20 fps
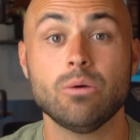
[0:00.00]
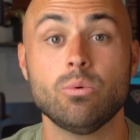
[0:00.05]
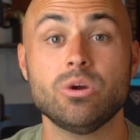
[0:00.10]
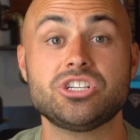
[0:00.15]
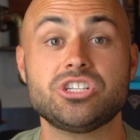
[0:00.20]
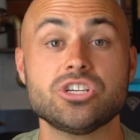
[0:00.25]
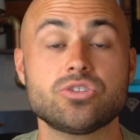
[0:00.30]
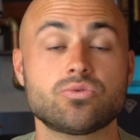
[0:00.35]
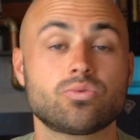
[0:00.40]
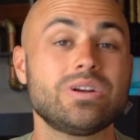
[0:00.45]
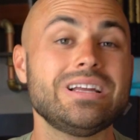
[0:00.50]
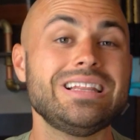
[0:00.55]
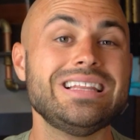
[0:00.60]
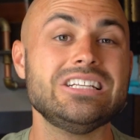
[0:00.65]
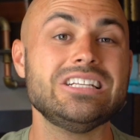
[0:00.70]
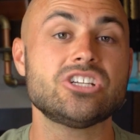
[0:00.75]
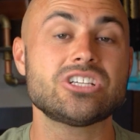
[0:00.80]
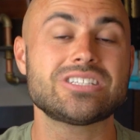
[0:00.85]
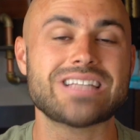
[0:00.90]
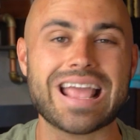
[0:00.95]
which is
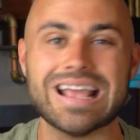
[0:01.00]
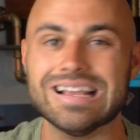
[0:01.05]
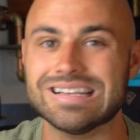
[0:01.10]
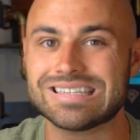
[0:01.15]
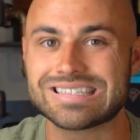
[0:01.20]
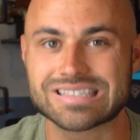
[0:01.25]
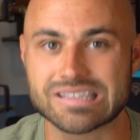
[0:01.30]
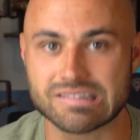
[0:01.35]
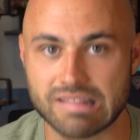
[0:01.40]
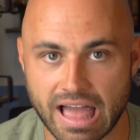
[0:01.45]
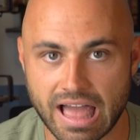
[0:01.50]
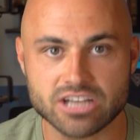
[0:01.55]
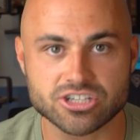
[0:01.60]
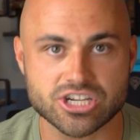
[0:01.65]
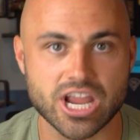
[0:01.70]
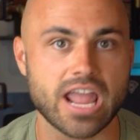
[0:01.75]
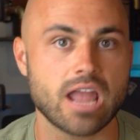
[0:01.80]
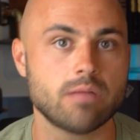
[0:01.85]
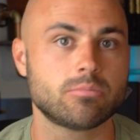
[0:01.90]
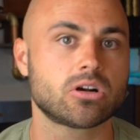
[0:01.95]
really just a
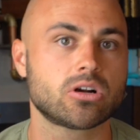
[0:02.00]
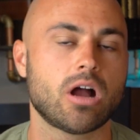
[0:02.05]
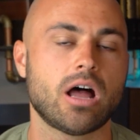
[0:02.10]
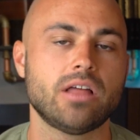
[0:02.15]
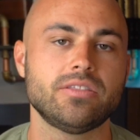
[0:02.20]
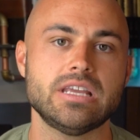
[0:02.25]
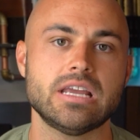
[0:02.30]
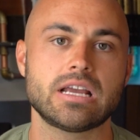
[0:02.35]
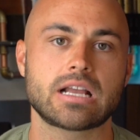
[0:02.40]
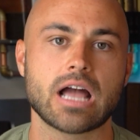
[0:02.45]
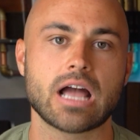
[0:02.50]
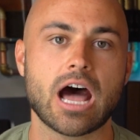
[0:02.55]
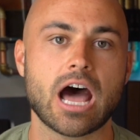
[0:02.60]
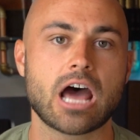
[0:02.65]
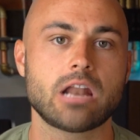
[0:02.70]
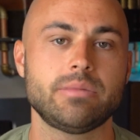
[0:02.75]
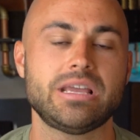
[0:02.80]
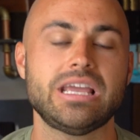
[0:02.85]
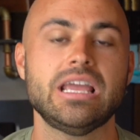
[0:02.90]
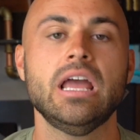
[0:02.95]
sledgehammer on the
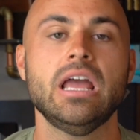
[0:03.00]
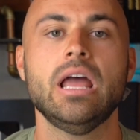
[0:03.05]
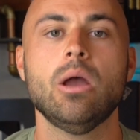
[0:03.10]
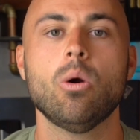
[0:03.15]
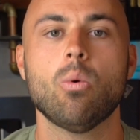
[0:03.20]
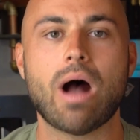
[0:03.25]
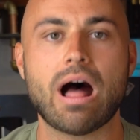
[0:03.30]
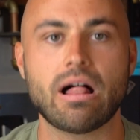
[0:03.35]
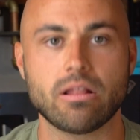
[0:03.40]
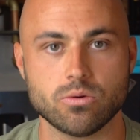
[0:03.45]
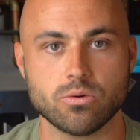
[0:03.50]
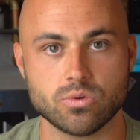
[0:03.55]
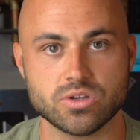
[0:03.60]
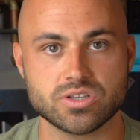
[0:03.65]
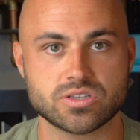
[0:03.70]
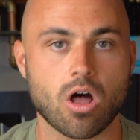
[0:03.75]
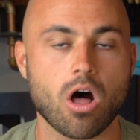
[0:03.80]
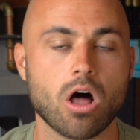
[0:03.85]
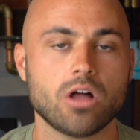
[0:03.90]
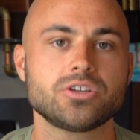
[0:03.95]
economy, while it
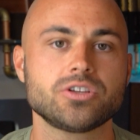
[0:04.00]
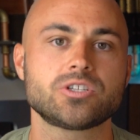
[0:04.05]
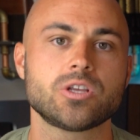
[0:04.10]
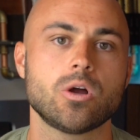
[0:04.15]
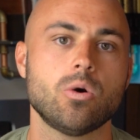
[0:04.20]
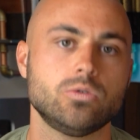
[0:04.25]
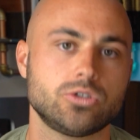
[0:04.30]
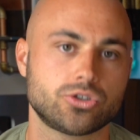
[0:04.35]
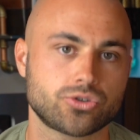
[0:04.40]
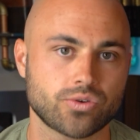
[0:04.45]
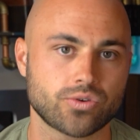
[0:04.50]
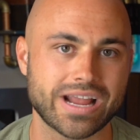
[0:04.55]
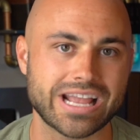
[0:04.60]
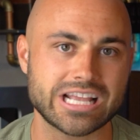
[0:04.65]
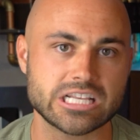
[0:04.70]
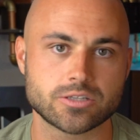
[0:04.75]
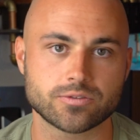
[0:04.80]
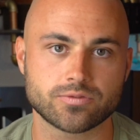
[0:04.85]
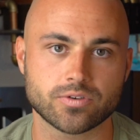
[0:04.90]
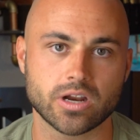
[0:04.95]
was also
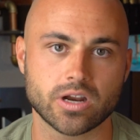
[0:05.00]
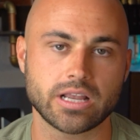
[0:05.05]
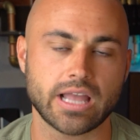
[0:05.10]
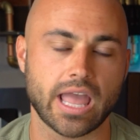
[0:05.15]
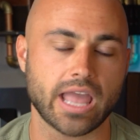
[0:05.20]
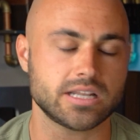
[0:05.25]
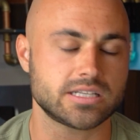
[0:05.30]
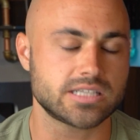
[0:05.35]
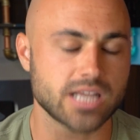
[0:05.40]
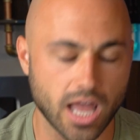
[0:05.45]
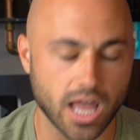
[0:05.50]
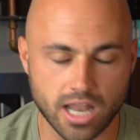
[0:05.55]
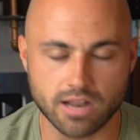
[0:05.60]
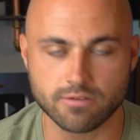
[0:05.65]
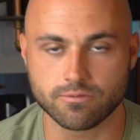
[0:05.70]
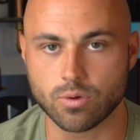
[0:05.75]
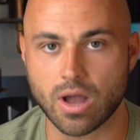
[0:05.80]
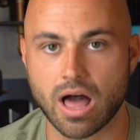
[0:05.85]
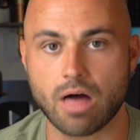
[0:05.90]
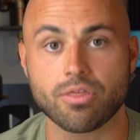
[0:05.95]
transferring a ton
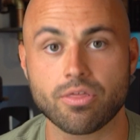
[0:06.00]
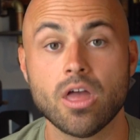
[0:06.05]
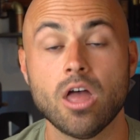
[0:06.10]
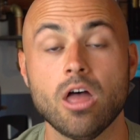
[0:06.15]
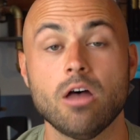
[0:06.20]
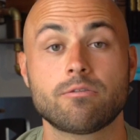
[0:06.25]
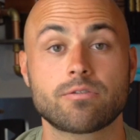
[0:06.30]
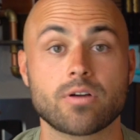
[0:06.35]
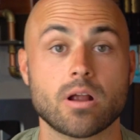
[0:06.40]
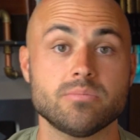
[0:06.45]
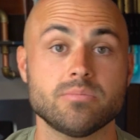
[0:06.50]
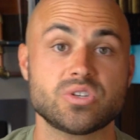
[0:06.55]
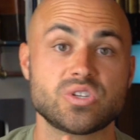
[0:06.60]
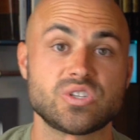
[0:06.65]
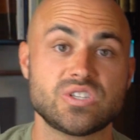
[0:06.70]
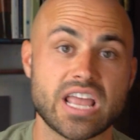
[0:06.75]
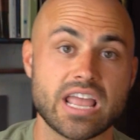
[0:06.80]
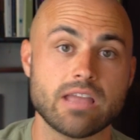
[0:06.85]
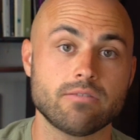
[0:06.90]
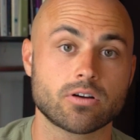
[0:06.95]
of wealth from
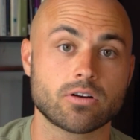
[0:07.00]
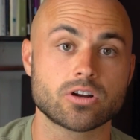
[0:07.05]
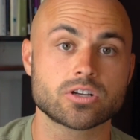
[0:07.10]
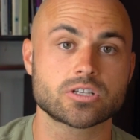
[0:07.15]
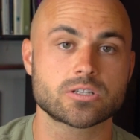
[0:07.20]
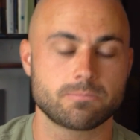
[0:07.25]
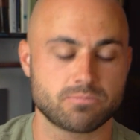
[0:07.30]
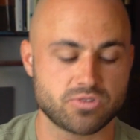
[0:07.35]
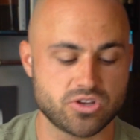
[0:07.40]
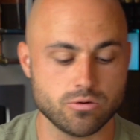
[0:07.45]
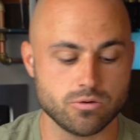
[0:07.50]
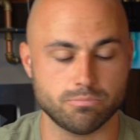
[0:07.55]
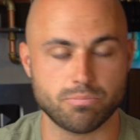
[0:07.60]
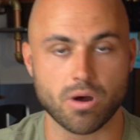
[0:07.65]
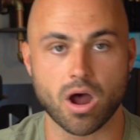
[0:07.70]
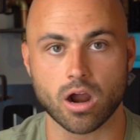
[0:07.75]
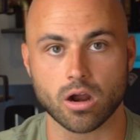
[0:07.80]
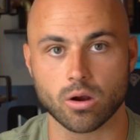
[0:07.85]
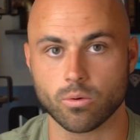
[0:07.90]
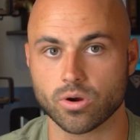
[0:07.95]
savers to
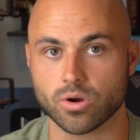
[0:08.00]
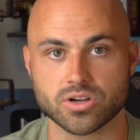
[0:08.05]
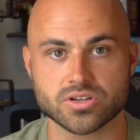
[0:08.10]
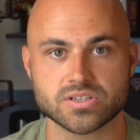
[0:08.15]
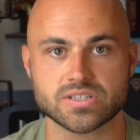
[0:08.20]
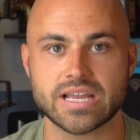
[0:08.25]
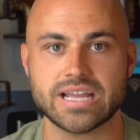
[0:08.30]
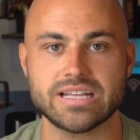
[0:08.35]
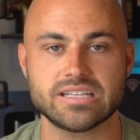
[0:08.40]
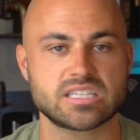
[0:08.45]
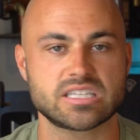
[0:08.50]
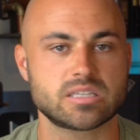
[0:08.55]
borrowers and